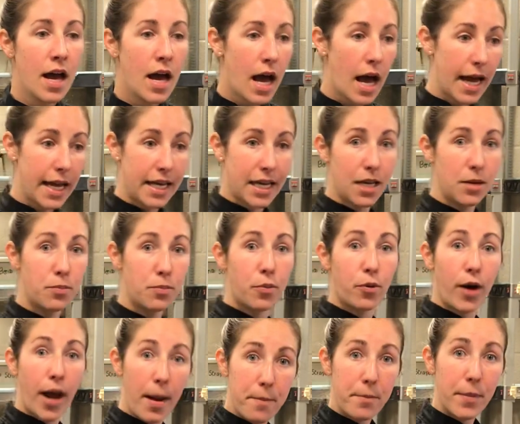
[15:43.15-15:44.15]
I can
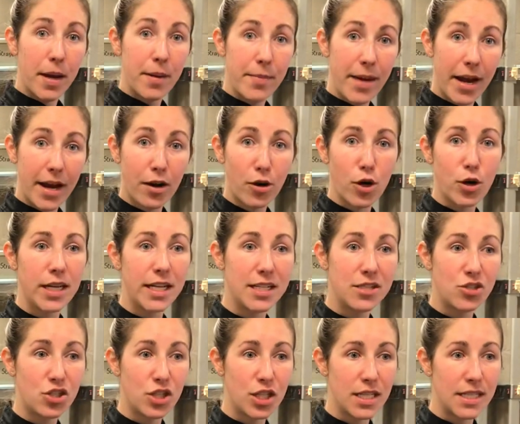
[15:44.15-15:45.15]
prep my macaroni and
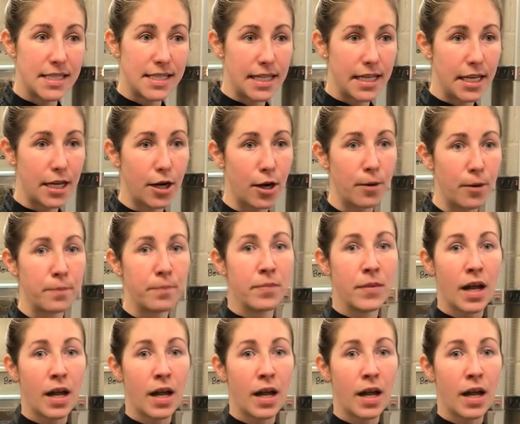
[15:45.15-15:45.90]
cheese in here.